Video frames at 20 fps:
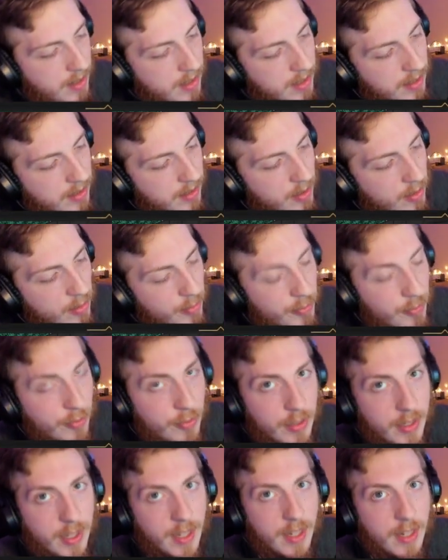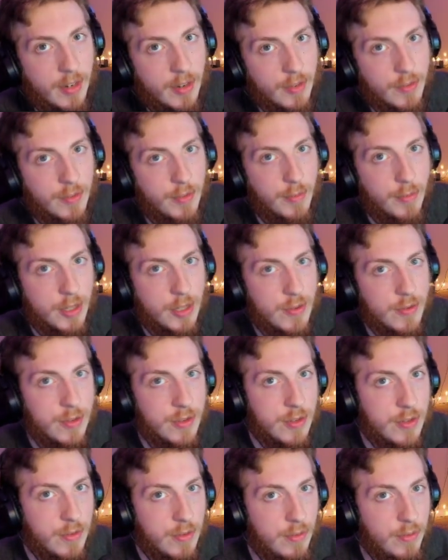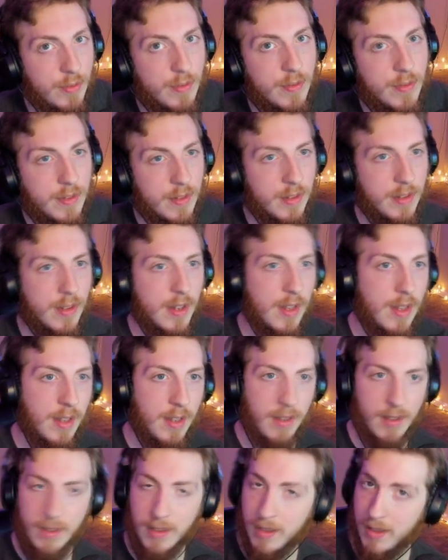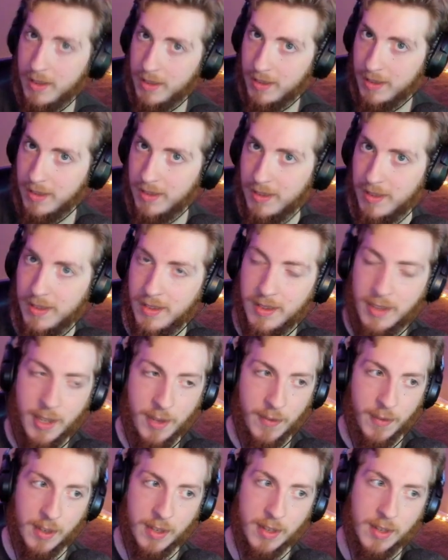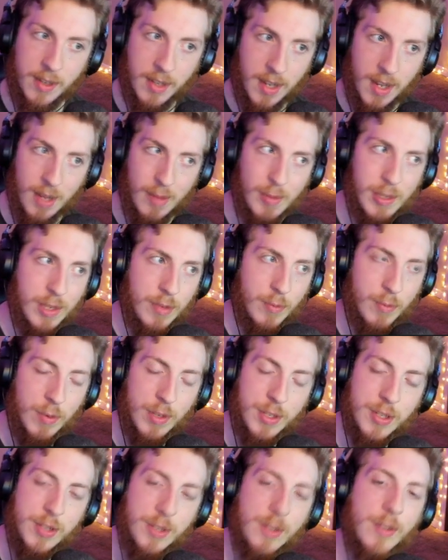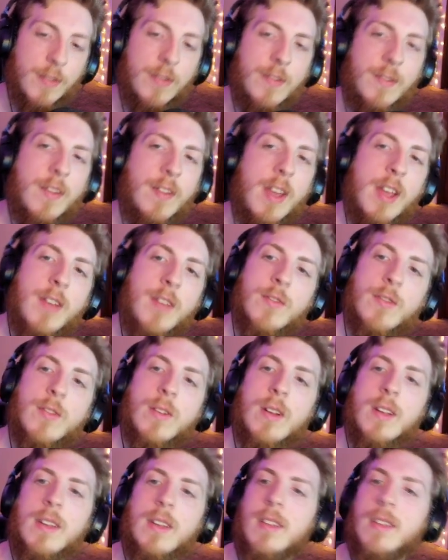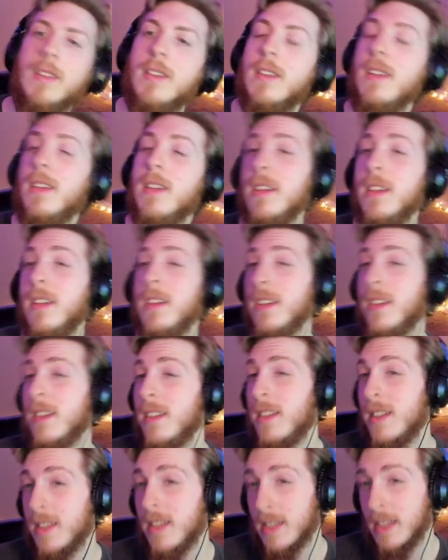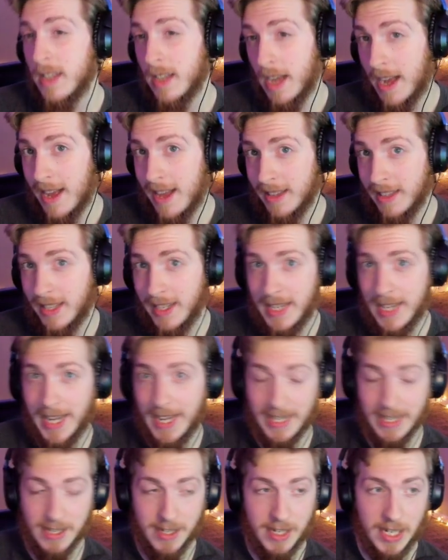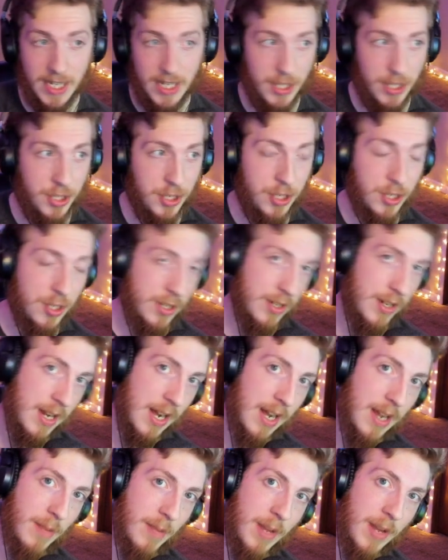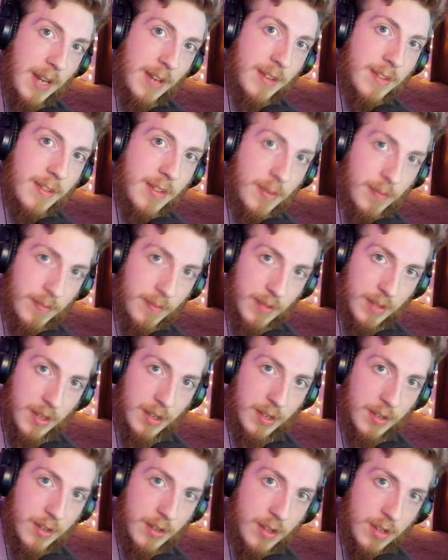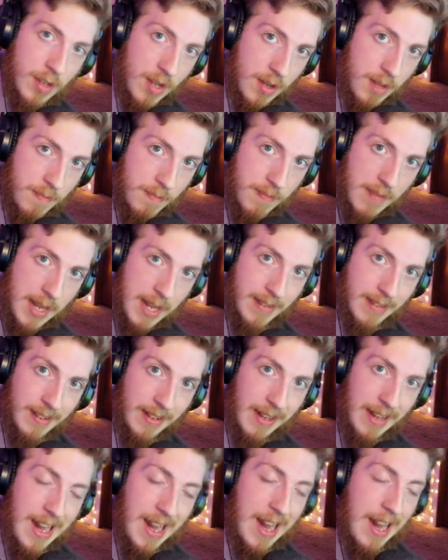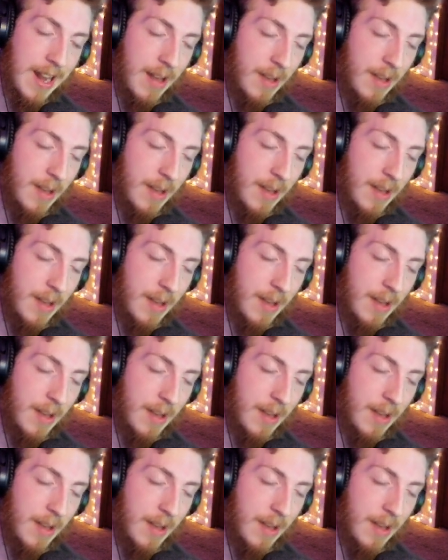hopefully hear from you soon. And leave a comment. What's your favorite holiday dish? I made some amazing ham.